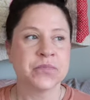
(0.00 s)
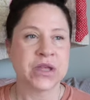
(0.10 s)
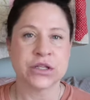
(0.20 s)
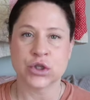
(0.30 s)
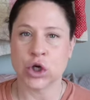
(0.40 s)

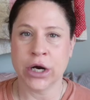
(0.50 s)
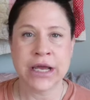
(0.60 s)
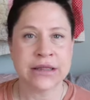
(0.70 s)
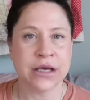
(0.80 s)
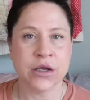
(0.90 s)
it's
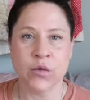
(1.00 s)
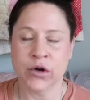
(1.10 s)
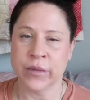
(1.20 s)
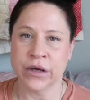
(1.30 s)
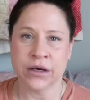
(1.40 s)
great that you
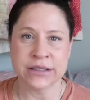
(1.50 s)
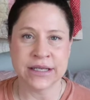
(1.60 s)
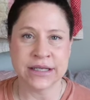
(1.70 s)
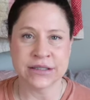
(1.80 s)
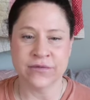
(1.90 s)
want to be God's
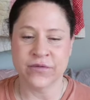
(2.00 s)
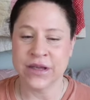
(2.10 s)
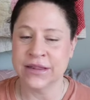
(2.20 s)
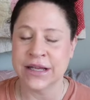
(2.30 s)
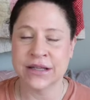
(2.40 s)
hands and
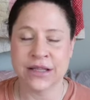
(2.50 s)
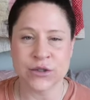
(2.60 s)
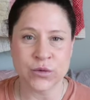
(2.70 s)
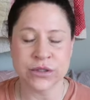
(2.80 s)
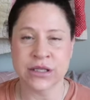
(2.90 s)
feet. That
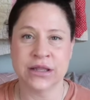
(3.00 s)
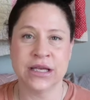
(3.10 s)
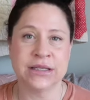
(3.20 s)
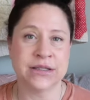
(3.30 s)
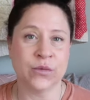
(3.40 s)
that's one of the
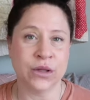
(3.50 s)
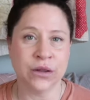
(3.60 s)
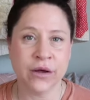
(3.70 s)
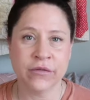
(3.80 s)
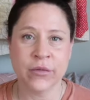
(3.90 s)
things that we
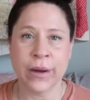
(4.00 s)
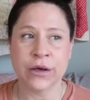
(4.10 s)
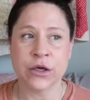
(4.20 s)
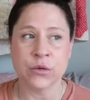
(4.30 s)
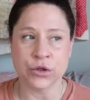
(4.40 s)
love
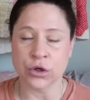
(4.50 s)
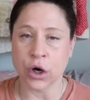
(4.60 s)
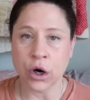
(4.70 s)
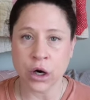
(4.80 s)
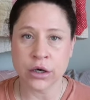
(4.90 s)
about you, is your
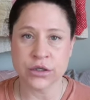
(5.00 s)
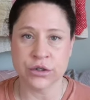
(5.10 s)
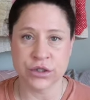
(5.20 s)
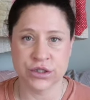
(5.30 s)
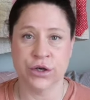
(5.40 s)
heart
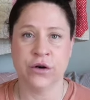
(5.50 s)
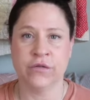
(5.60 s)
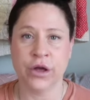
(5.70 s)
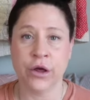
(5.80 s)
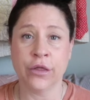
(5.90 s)
to
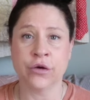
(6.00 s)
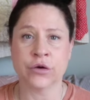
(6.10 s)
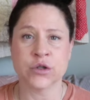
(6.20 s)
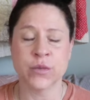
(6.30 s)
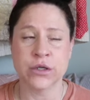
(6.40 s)
serve
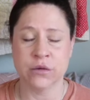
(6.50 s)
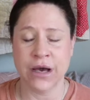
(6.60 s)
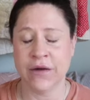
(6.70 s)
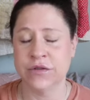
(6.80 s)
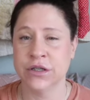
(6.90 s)
others. But you
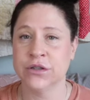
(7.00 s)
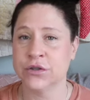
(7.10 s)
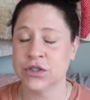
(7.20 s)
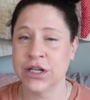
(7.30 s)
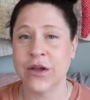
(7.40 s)
have to
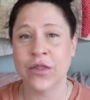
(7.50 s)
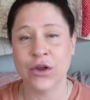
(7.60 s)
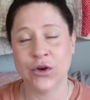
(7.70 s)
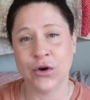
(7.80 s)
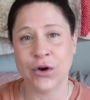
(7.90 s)
understand
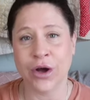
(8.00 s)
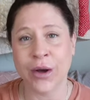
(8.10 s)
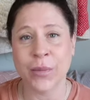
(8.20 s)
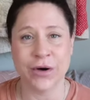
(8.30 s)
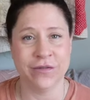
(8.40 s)
that you're
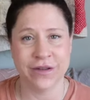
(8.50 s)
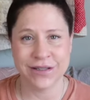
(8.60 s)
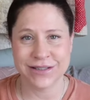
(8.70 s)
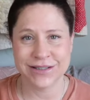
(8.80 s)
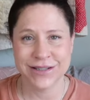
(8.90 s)
not
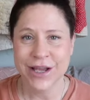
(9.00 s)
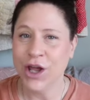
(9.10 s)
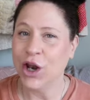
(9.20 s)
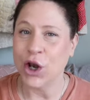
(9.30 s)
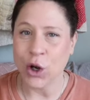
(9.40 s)
perfect.
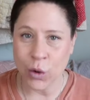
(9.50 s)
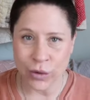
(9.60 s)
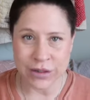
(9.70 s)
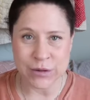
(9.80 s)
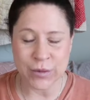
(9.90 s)
No
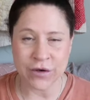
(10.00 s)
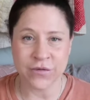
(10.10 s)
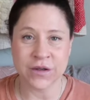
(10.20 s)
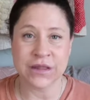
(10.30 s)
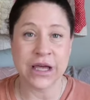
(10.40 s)
one is
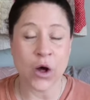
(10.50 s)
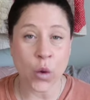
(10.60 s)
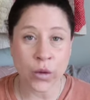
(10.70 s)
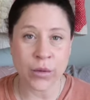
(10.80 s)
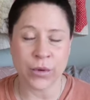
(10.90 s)
perfect. The
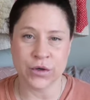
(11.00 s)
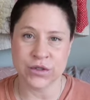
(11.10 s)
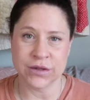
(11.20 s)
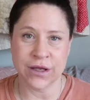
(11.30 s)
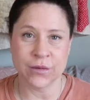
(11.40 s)
only
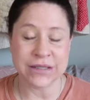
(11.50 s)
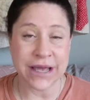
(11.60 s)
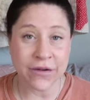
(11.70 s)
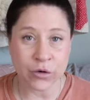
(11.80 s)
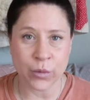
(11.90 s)
person that was
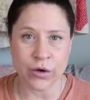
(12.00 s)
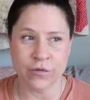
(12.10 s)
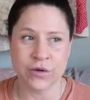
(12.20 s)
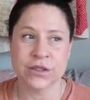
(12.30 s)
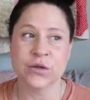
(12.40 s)
ever
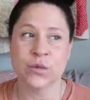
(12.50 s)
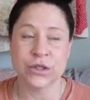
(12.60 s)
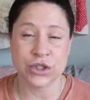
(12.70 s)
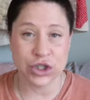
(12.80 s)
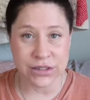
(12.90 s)
perfect
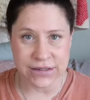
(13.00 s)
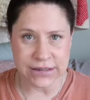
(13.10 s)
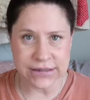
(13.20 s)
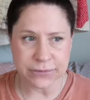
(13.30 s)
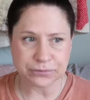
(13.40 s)
was
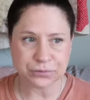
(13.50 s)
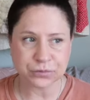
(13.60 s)
Jesus